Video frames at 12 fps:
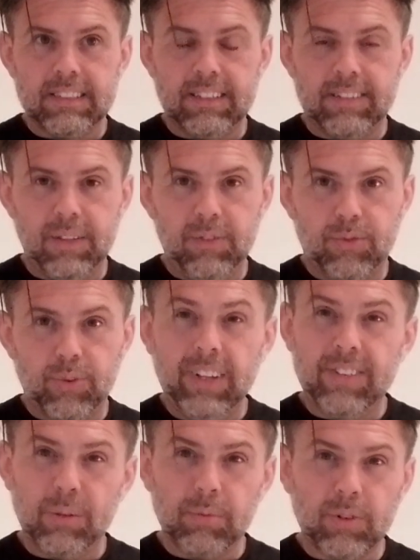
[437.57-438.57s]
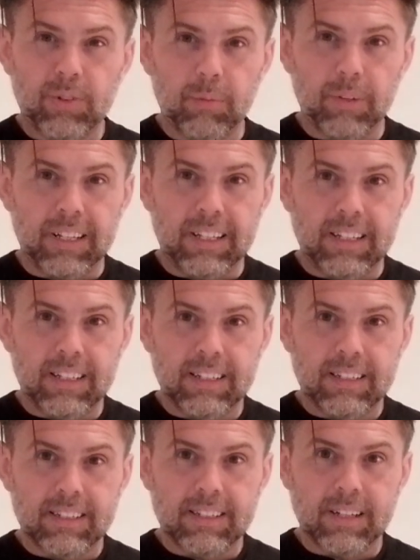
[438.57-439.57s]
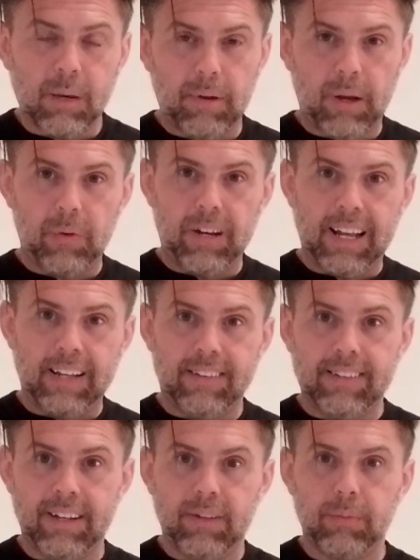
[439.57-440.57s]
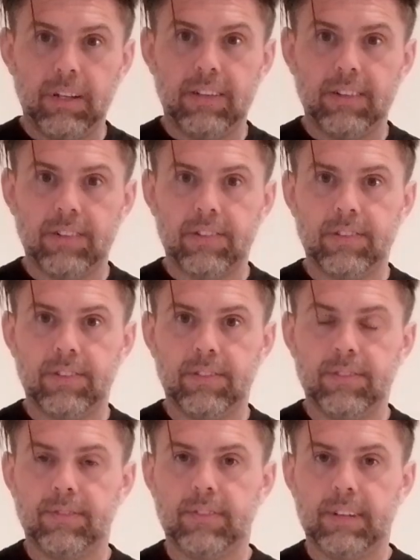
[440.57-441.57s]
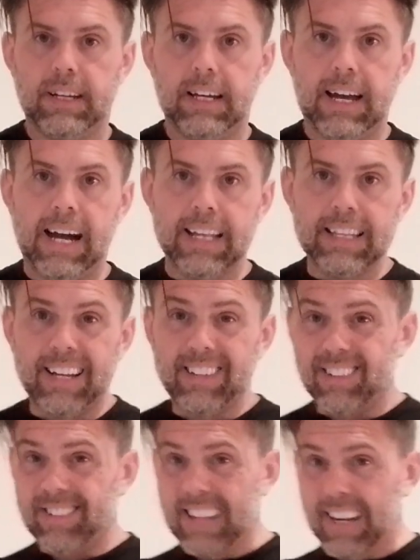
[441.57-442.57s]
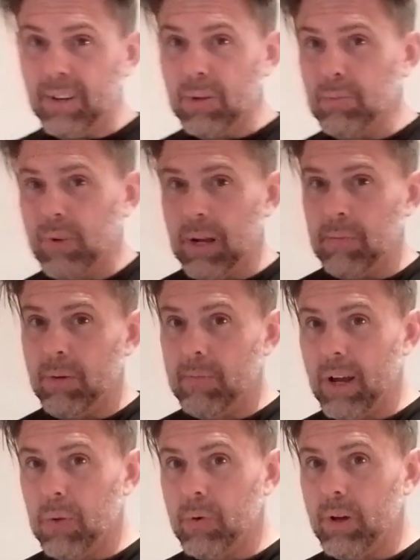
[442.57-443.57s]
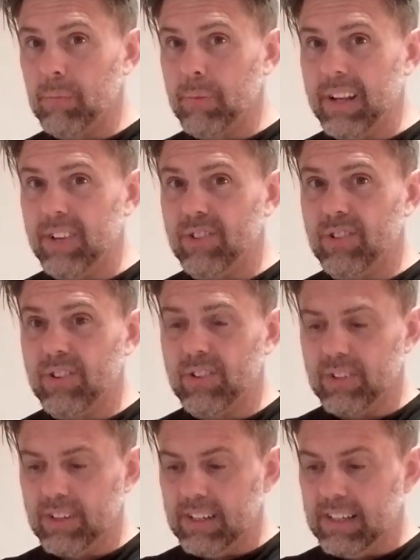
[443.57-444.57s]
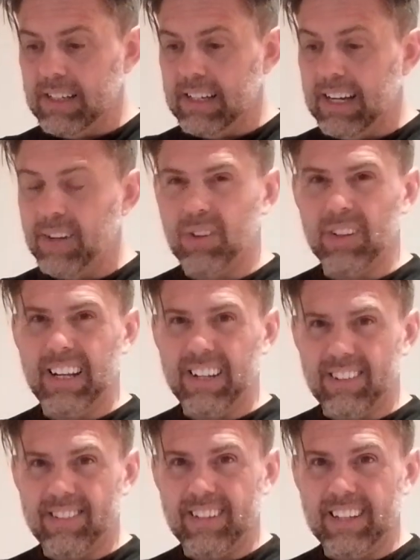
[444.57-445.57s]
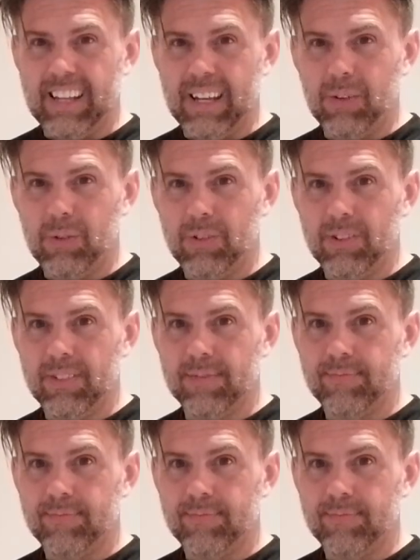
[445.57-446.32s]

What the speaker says: It seems reasonable to me, about 90 centimeters. I like to stand up when I'm at my workbench. I don't like to sit down.